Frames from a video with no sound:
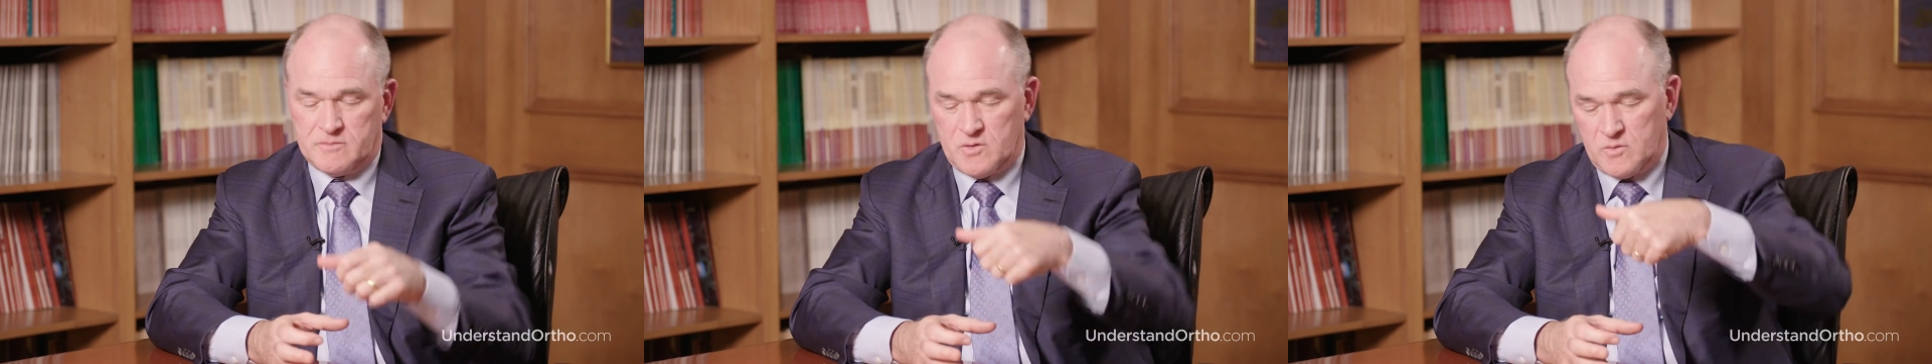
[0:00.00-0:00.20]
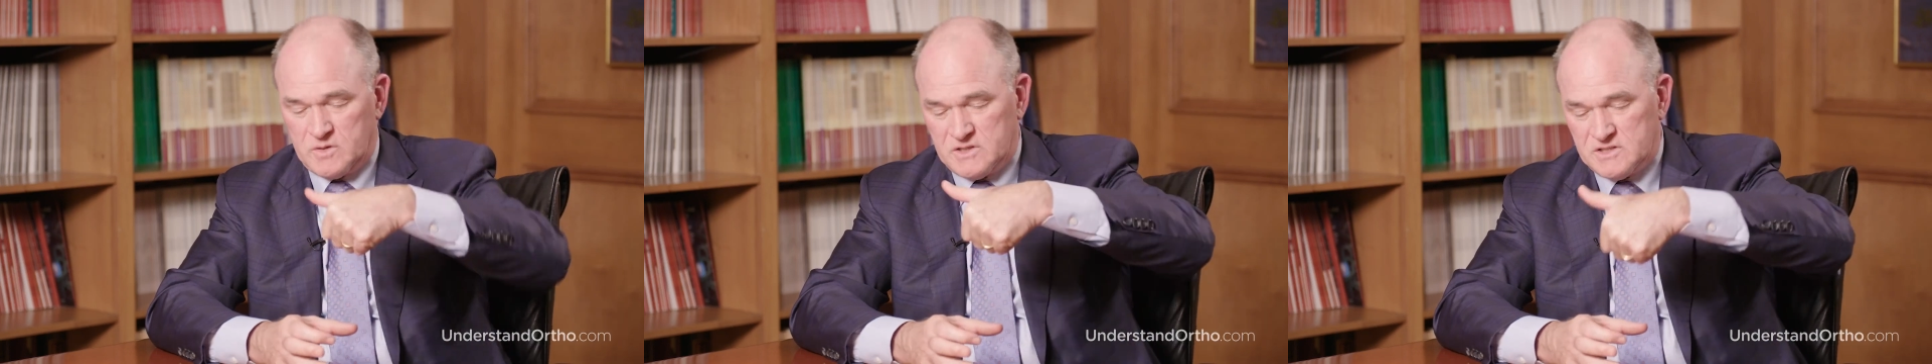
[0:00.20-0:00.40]

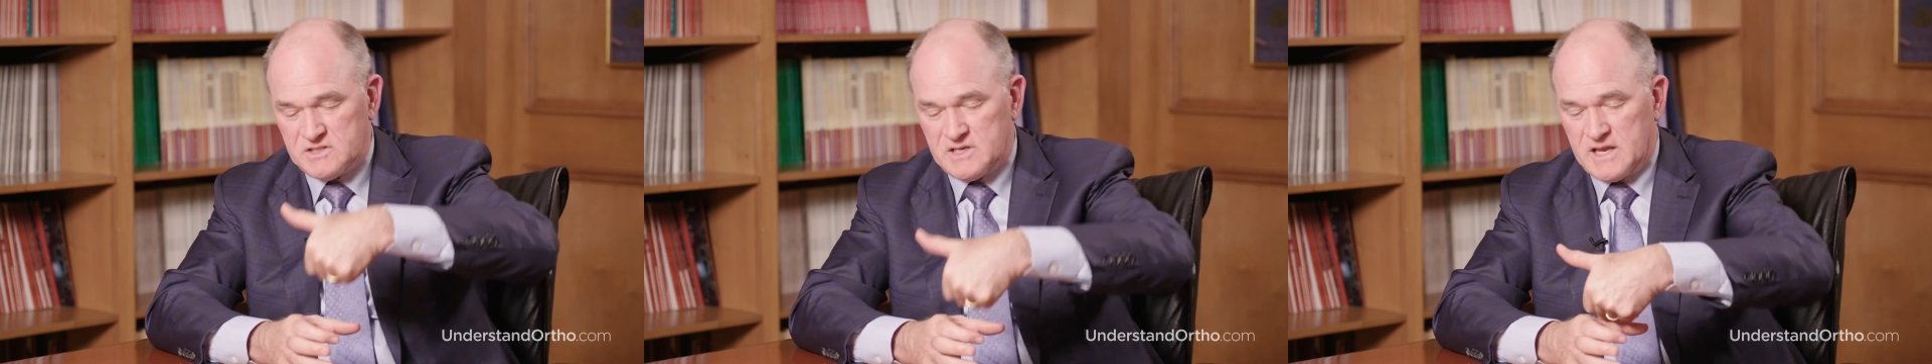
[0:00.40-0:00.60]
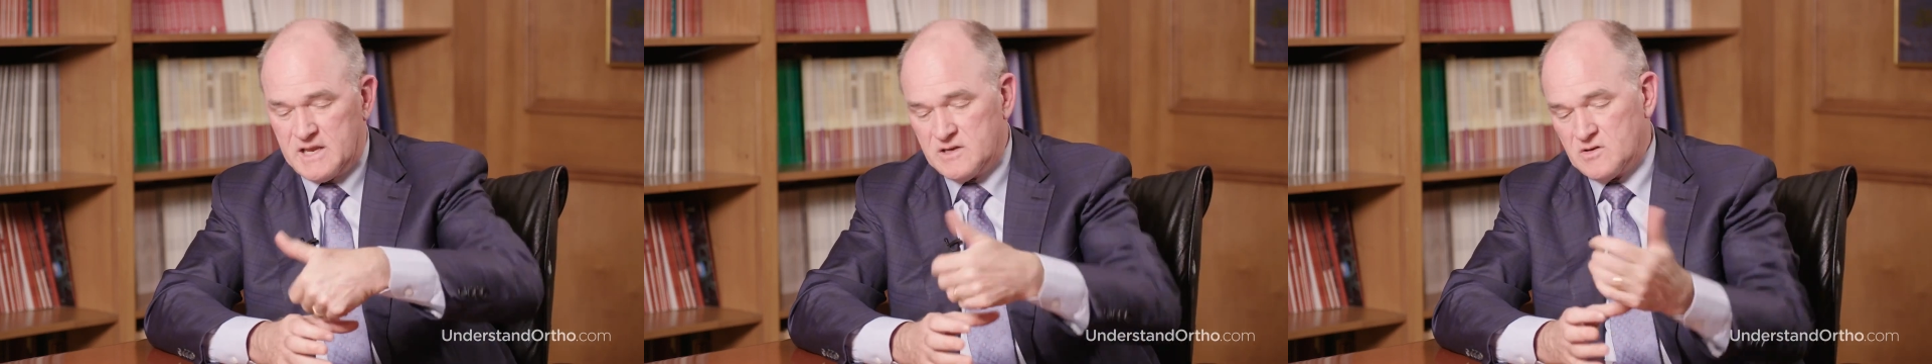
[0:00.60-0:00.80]
but when you
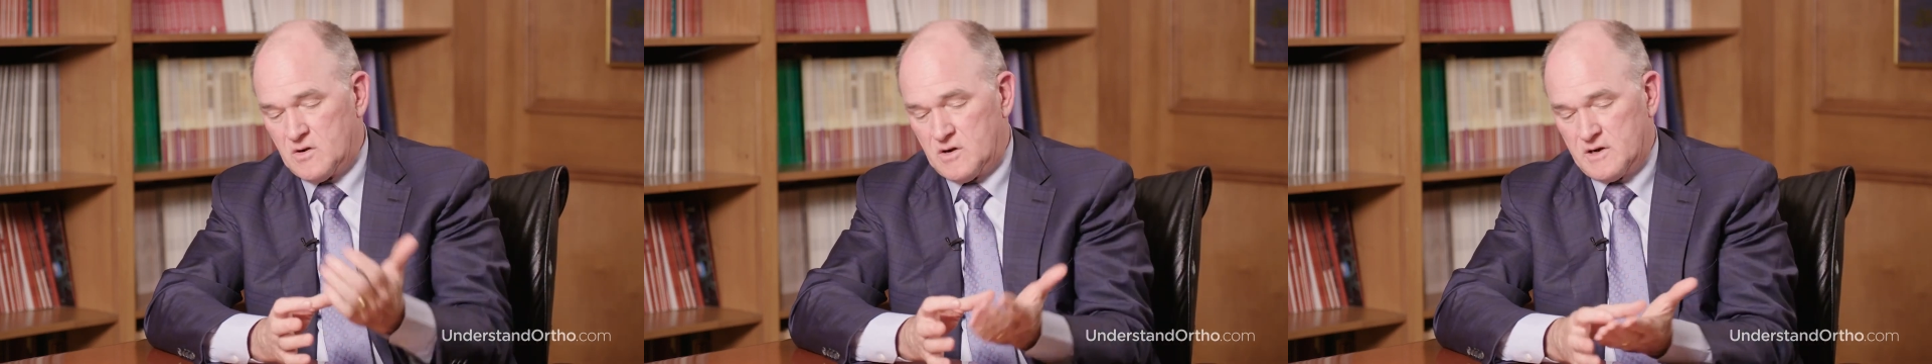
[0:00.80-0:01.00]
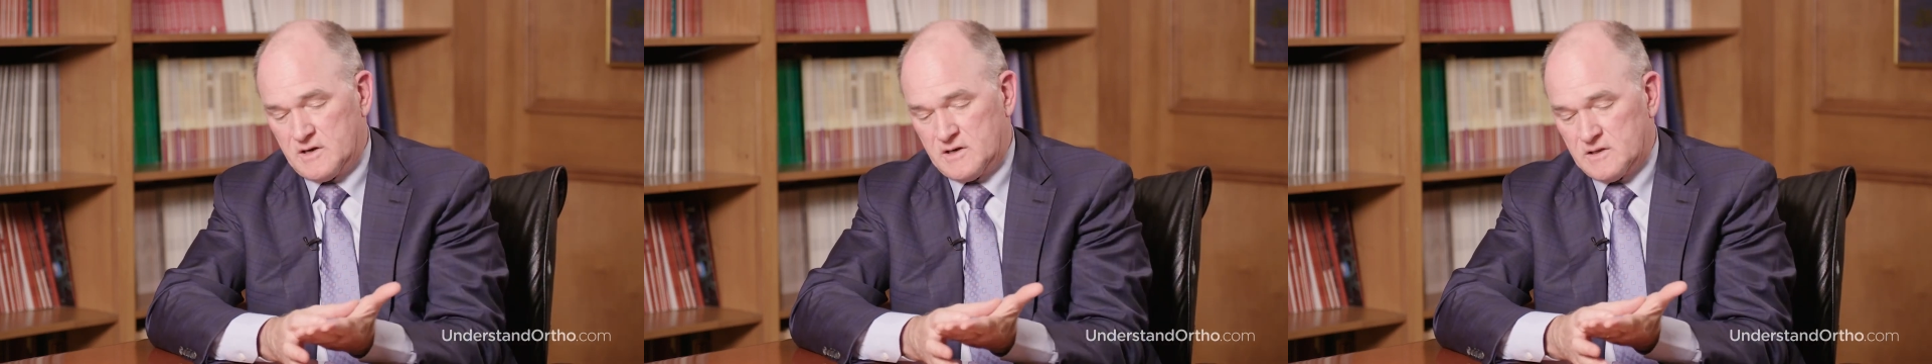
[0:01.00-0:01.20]
stand
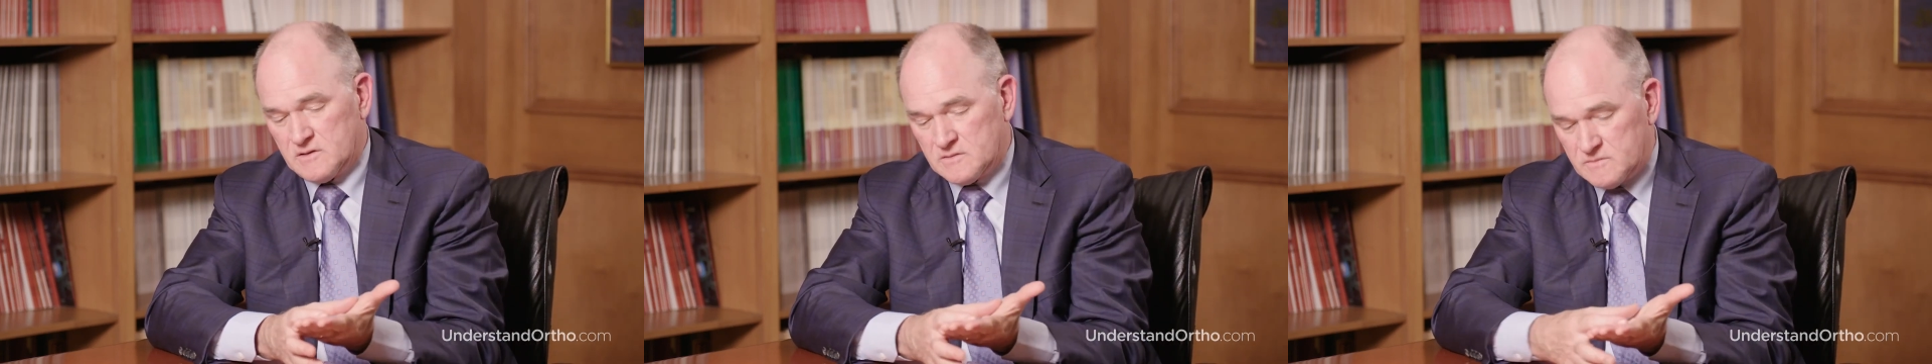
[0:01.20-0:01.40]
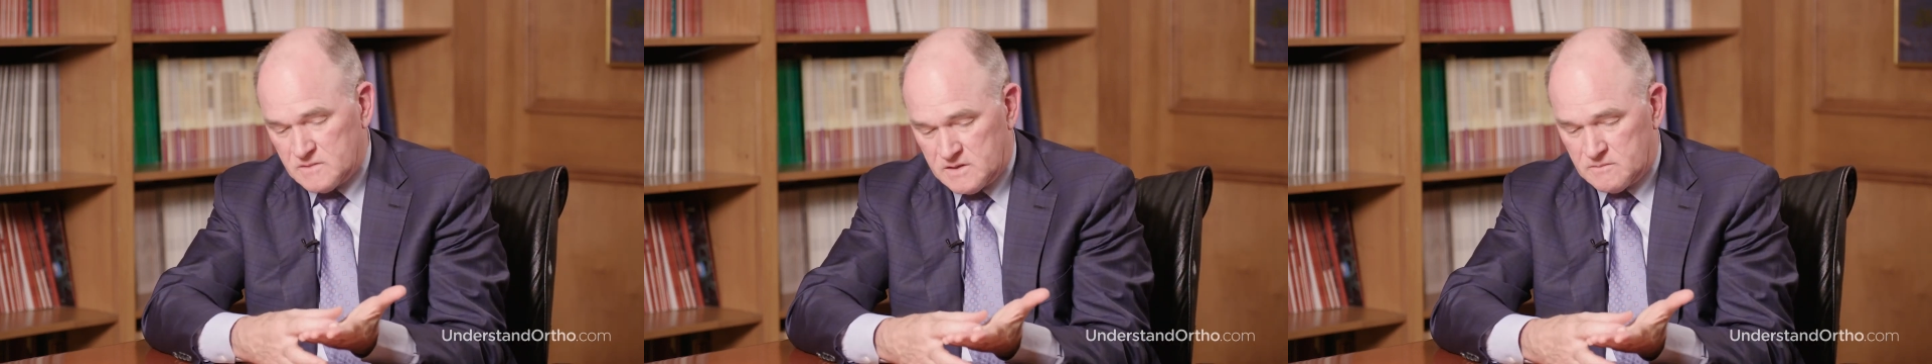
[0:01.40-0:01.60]
on
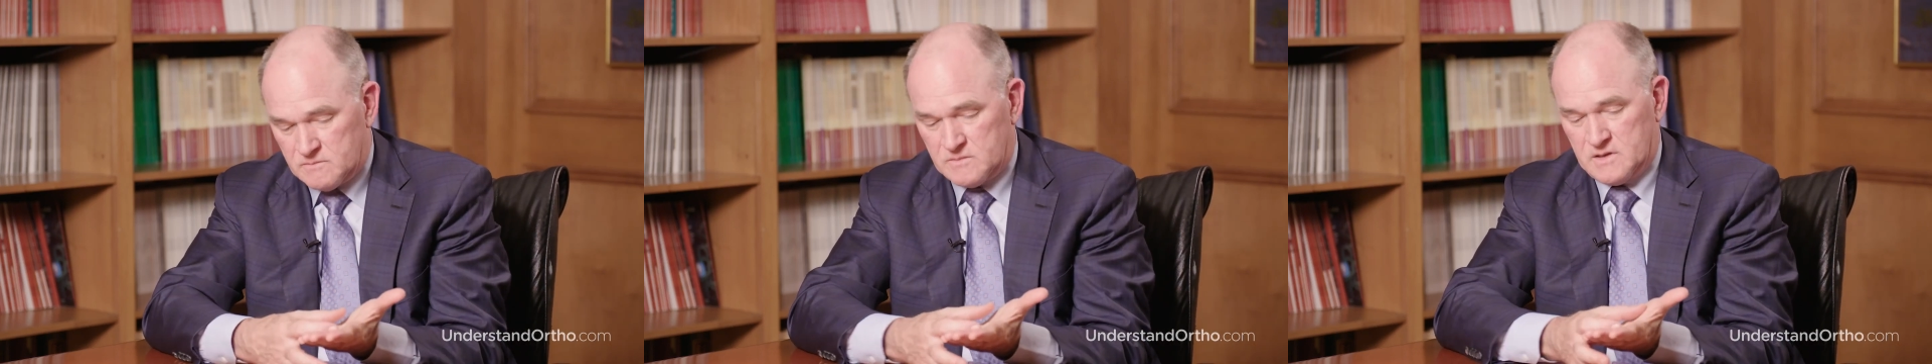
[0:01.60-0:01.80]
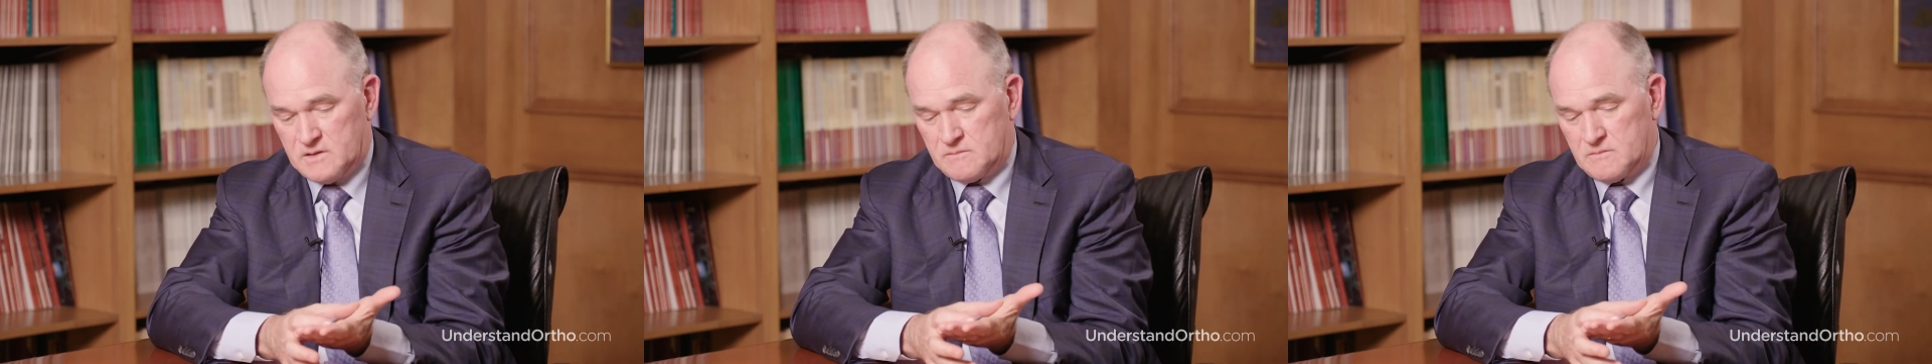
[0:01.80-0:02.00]
it,
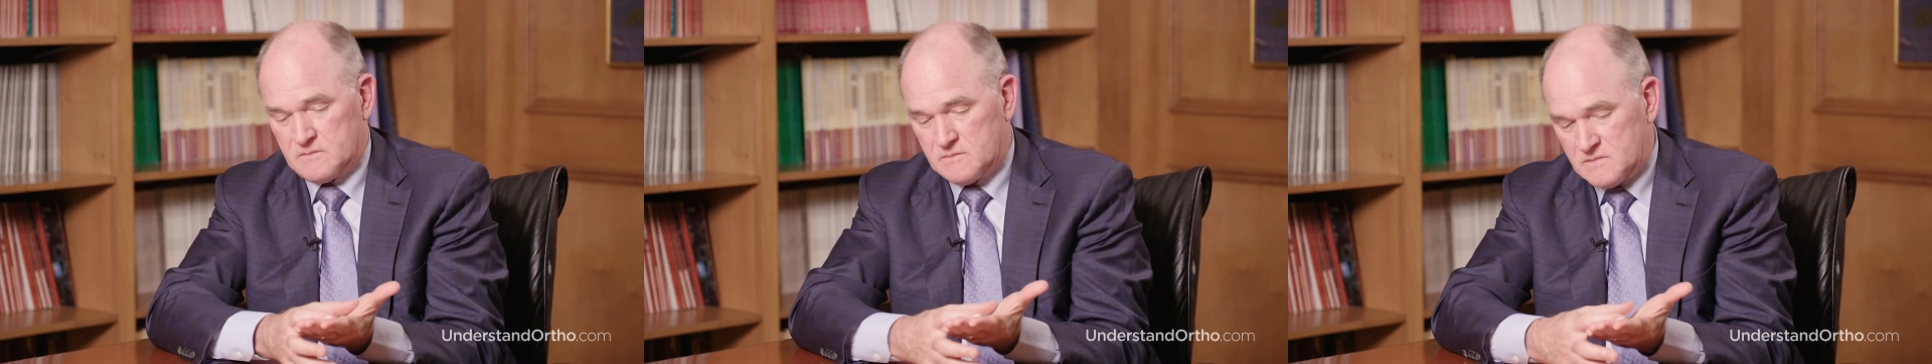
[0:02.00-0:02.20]
it